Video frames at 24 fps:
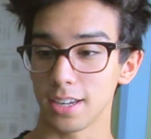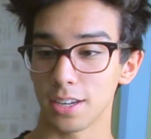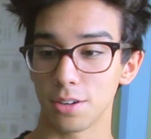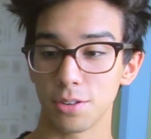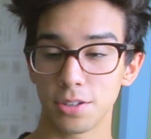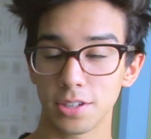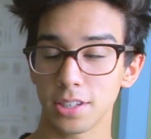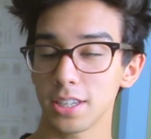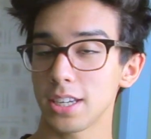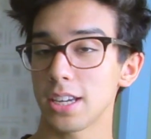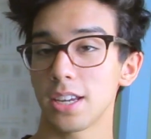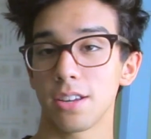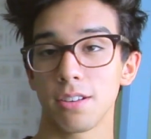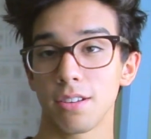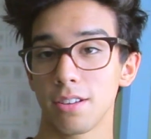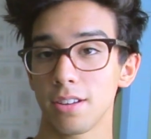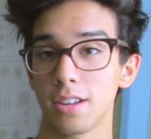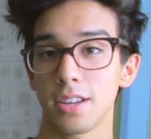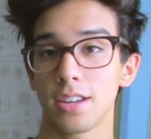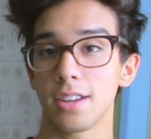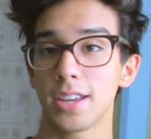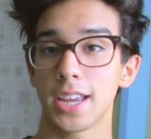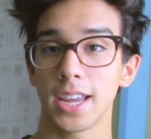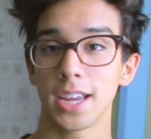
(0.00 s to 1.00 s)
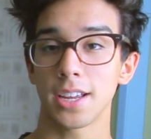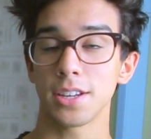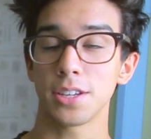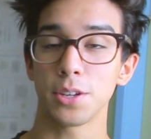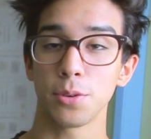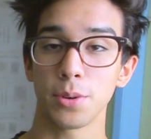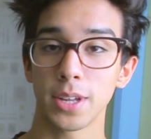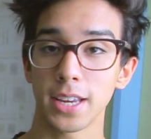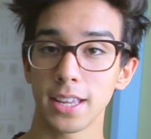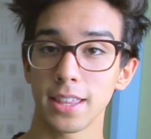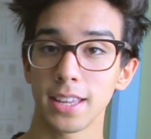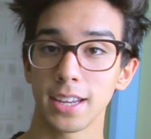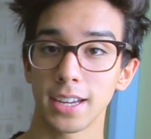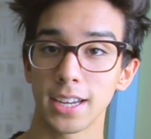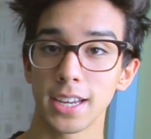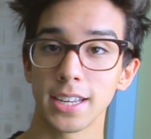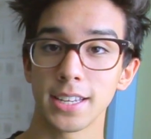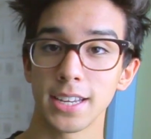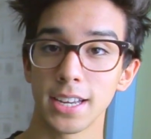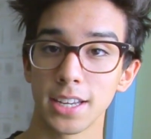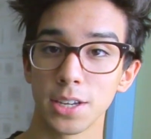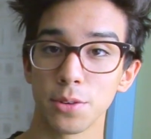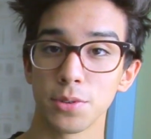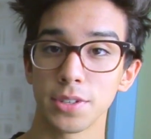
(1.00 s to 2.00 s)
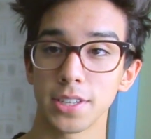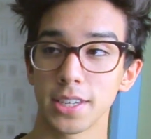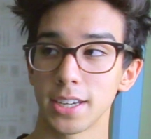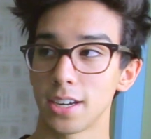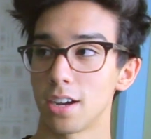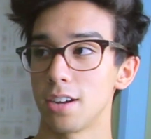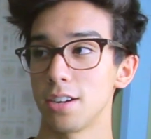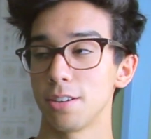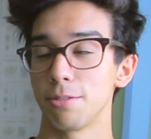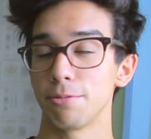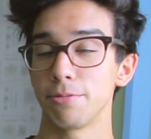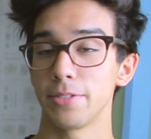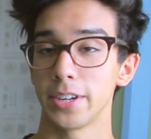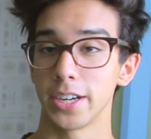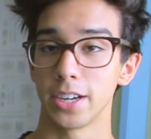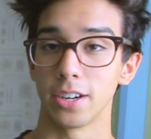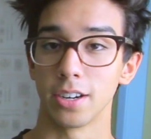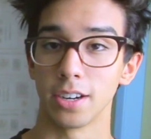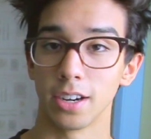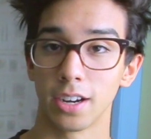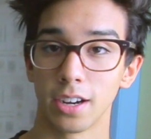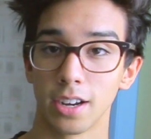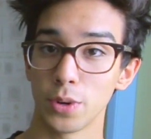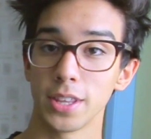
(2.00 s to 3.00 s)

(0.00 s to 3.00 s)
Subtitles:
Usually, you can't do anything continuously on your finger.